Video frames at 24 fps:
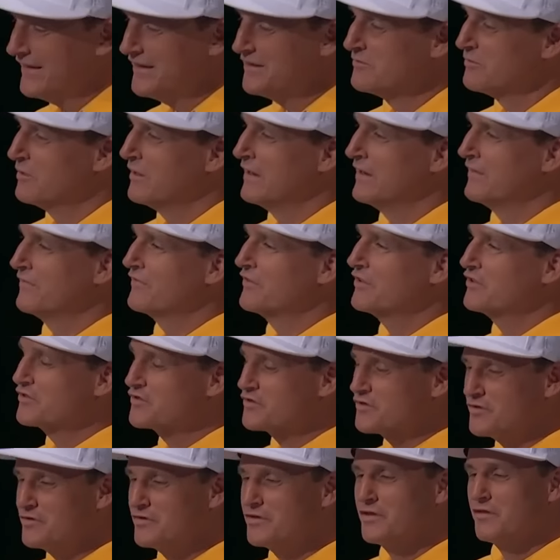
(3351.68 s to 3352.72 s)
anyway, the
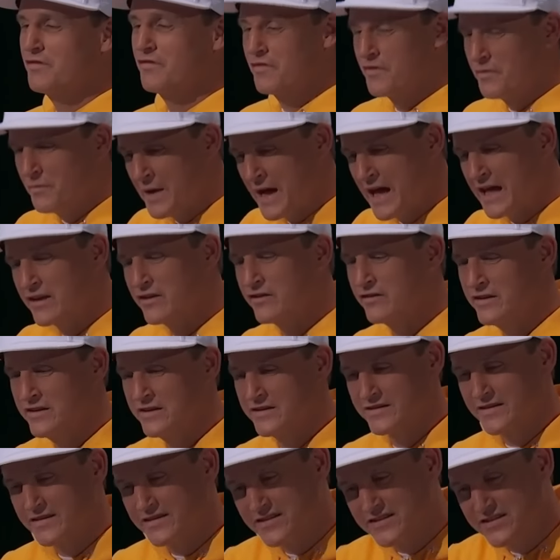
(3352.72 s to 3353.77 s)
truth of the matter
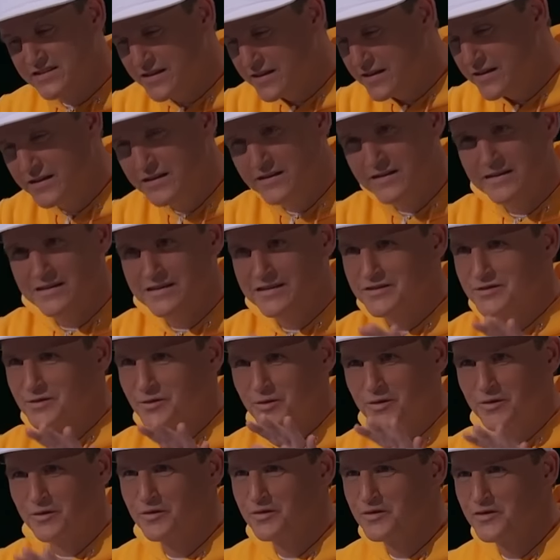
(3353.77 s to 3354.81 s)
is, it's sitting in this
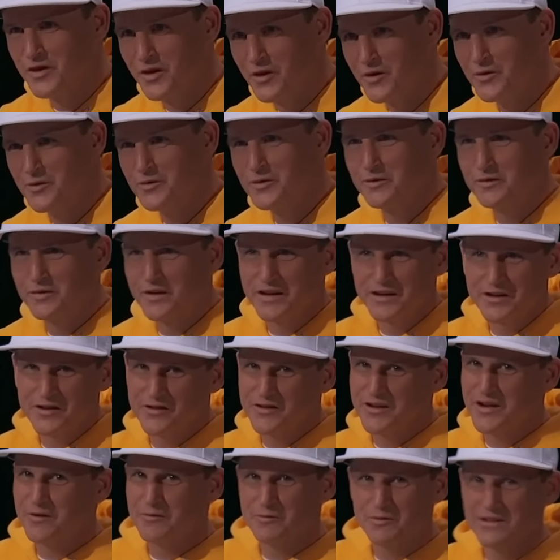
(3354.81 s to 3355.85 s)
sort of zone of like
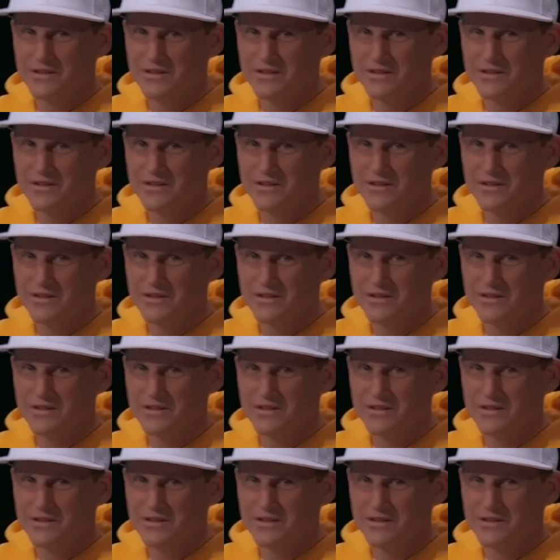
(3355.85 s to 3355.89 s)
you're not